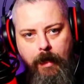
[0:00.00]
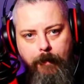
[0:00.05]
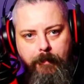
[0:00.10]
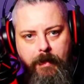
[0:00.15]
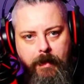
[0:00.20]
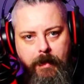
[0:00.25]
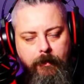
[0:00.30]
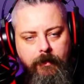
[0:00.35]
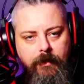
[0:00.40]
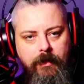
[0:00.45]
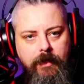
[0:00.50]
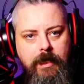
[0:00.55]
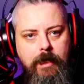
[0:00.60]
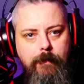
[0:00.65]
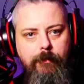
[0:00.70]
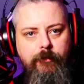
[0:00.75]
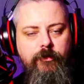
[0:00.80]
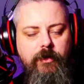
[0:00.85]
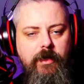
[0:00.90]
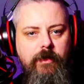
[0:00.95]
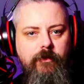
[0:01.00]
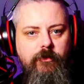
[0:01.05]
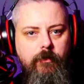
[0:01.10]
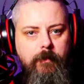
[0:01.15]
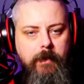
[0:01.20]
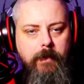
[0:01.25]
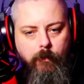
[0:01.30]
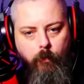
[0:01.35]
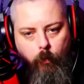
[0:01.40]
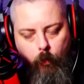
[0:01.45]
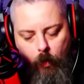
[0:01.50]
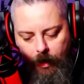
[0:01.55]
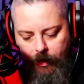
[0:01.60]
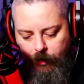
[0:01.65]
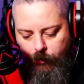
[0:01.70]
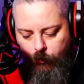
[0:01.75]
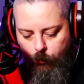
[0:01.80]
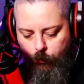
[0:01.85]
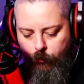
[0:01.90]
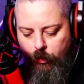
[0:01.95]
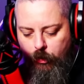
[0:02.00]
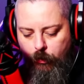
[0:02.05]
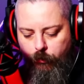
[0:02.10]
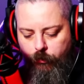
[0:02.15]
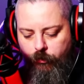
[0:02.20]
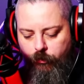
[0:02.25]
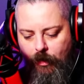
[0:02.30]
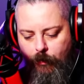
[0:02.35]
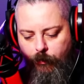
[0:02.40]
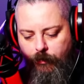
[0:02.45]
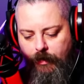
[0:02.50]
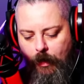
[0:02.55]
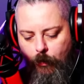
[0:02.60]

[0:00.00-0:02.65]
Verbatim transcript: and people that keep saying to me, why don't you shout